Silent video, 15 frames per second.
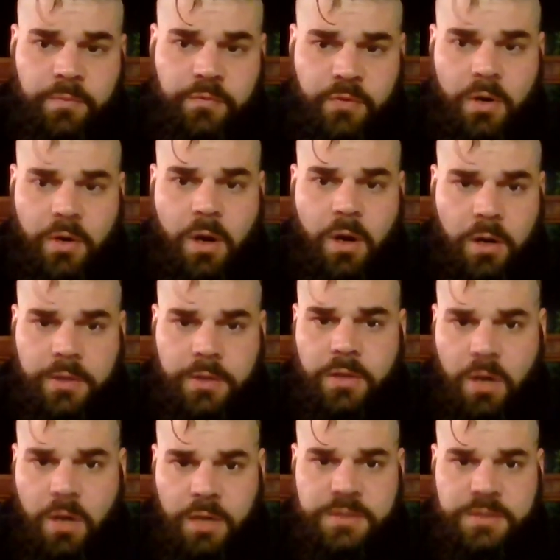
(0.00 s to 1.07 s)
for a hard
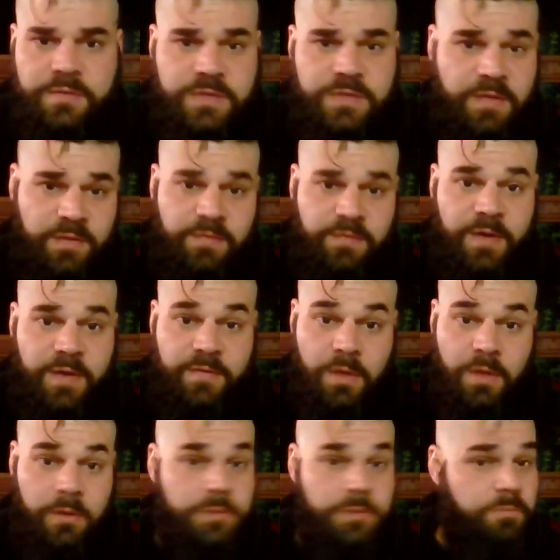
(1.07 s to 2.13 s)
cost of
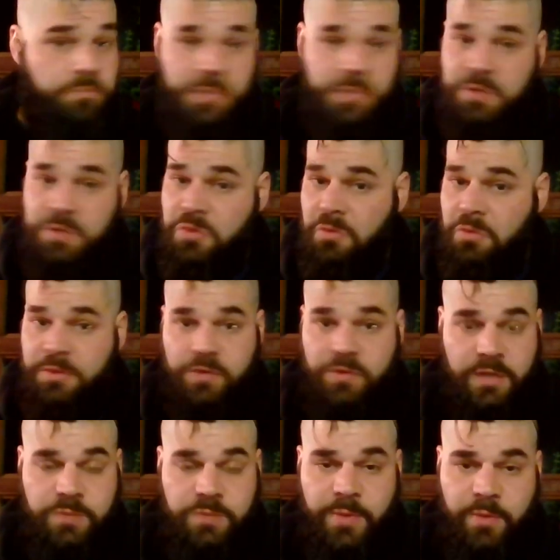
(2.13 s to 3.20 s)
$75, being totally
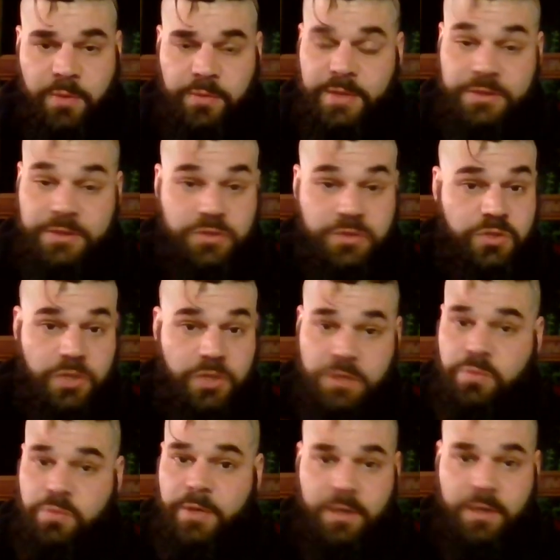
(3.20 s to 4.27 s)
transparent with you, that's
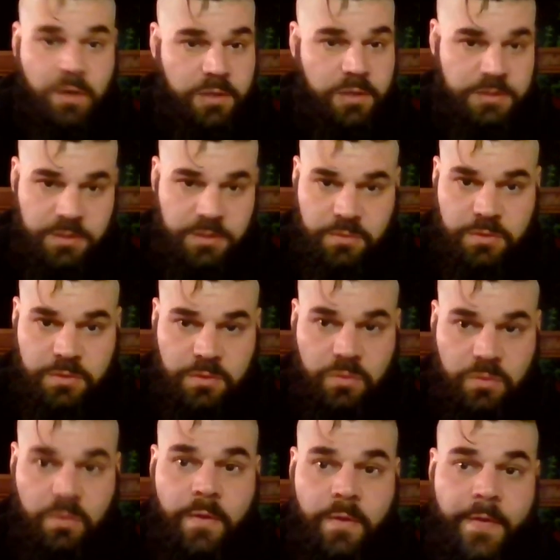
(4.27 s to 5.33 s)
just what it costs to use the
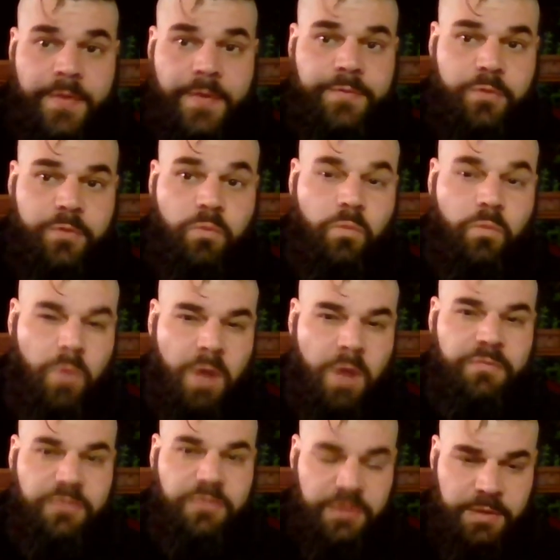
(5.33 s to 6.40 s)
tool. For
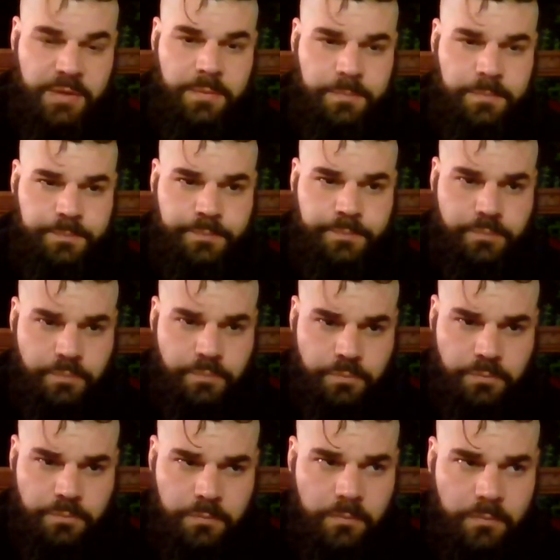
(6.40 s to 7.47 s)
roughly
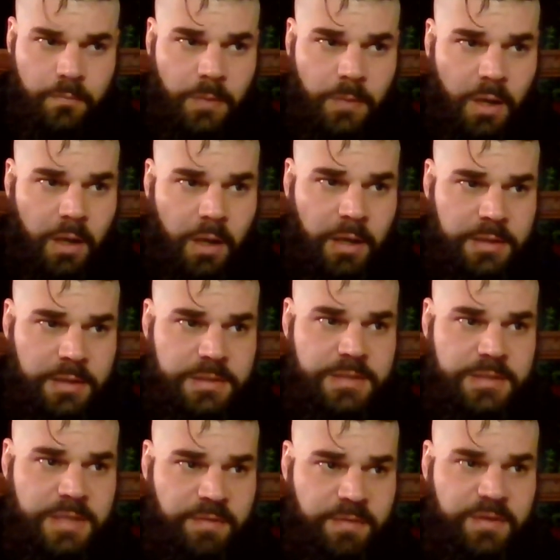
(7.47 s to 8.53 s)

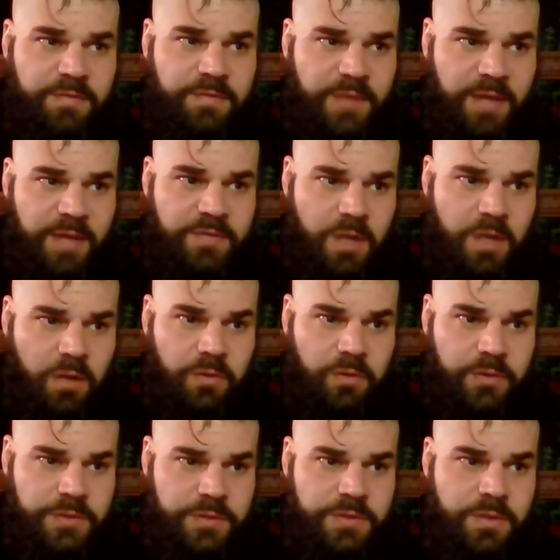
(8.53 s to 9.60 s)

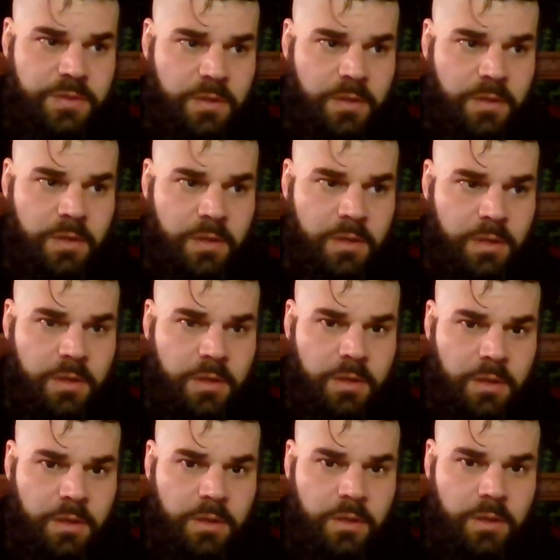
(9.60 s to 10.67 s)
$75
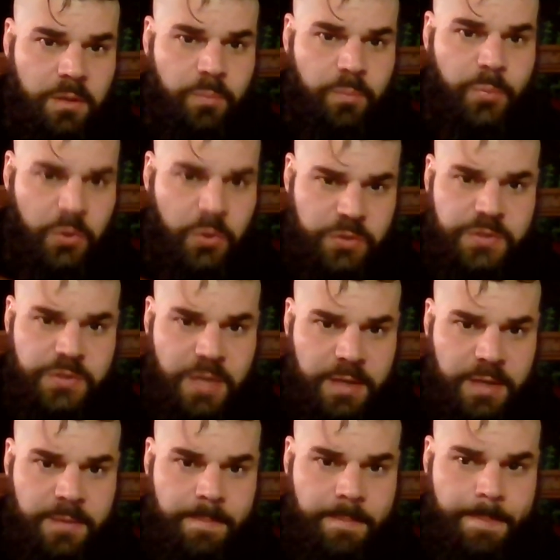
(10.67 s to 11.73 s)
per
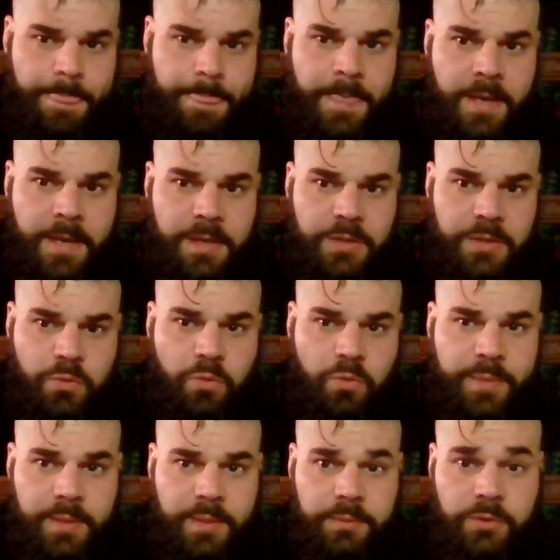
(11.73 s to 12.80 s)
site, you will
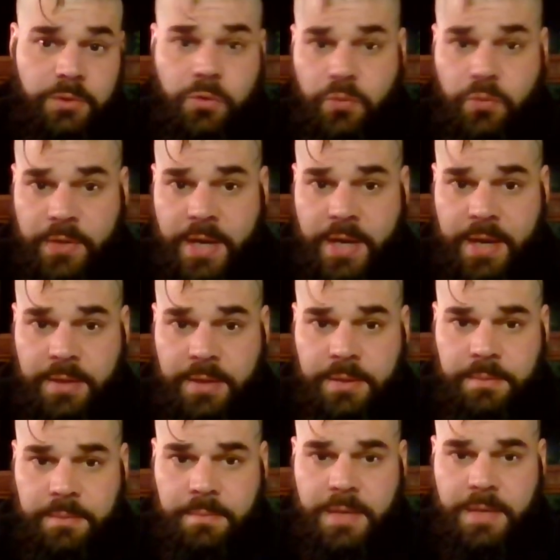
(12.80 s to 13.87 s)
be able to create
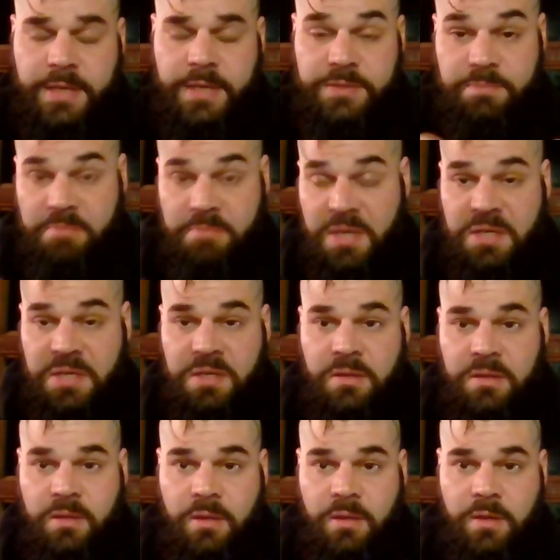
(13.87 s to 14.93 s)
as
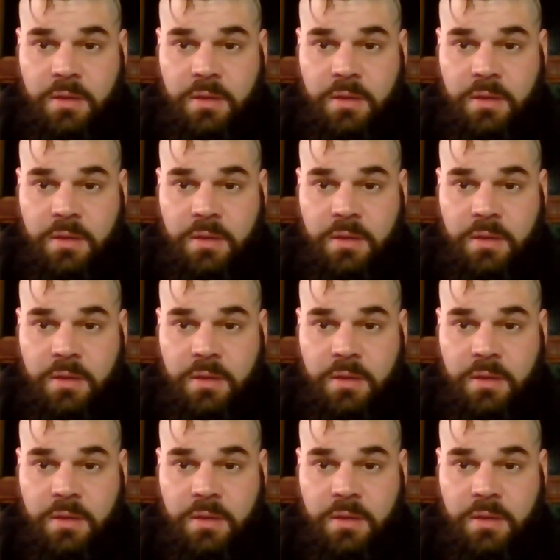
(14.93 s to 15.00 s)
many